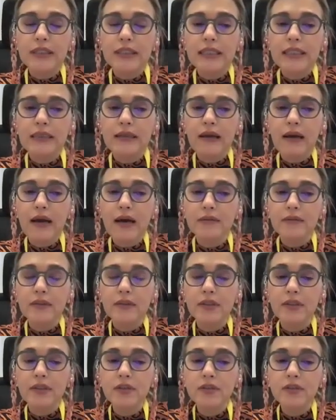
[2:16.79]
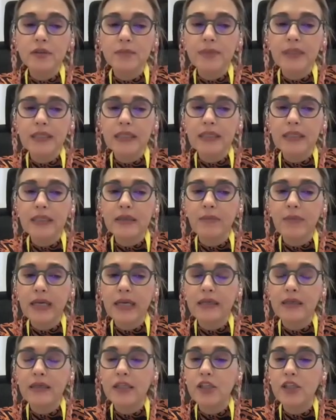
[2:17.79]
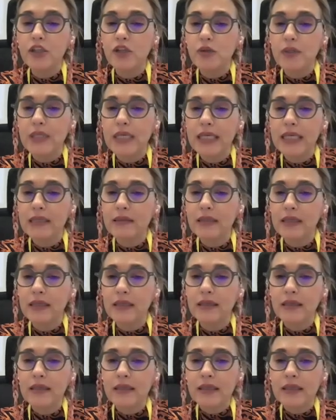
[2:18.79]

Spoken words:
there have not been many new data.